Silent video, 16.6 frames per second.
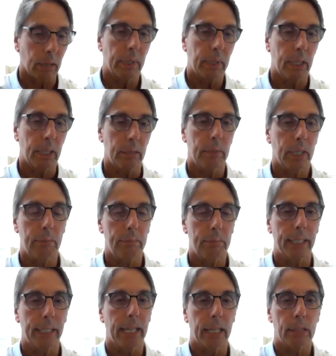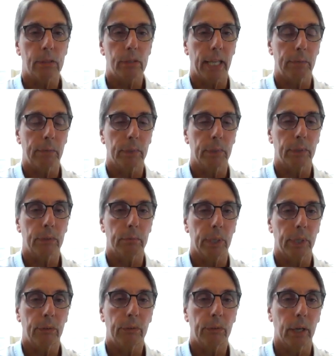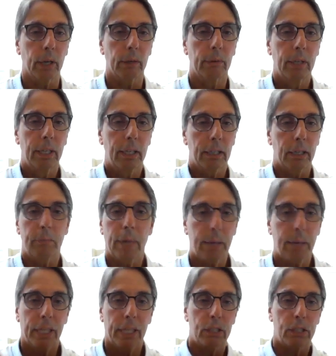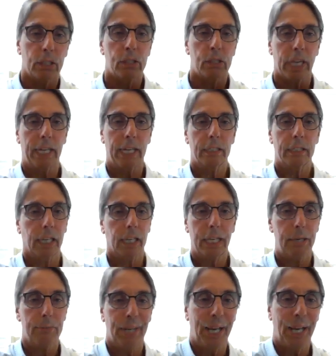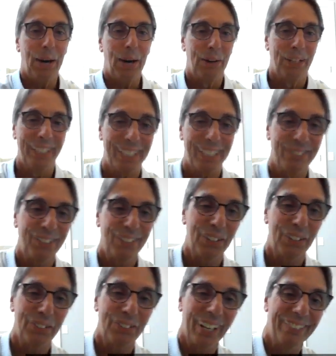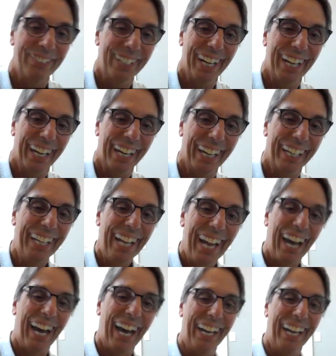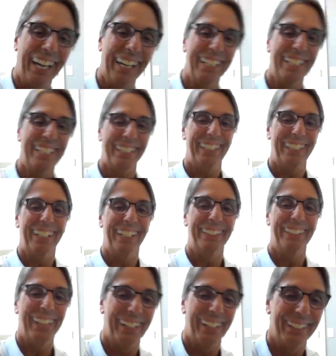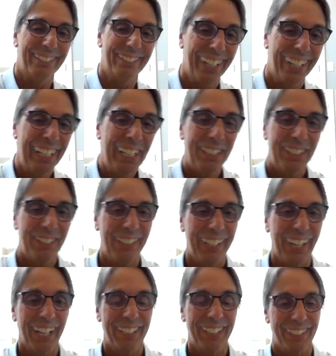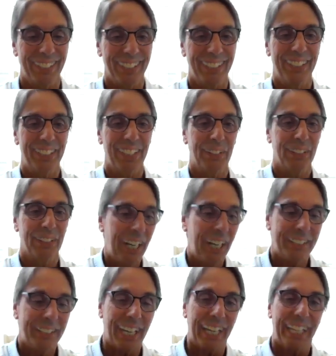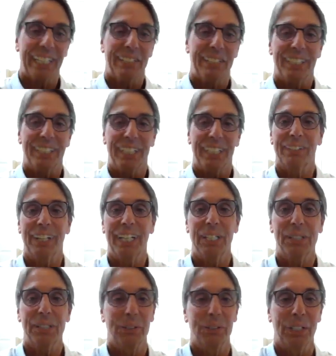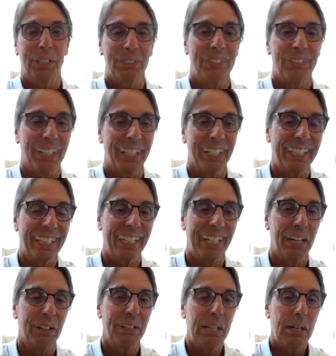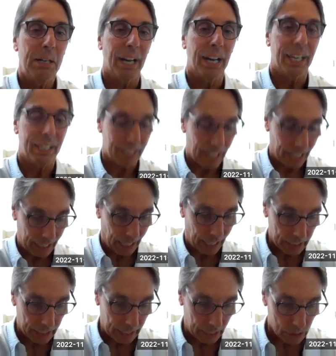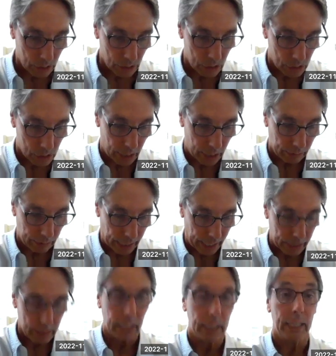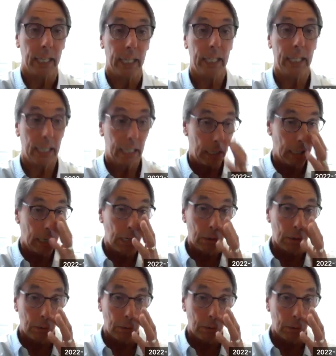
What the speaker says: he made that statement to me. So, and maybe he just said it to keep me going, to motivate me. I honestly don't know, to be honest with you. So taking it with a grain of salt, but I think sincerely, I think that he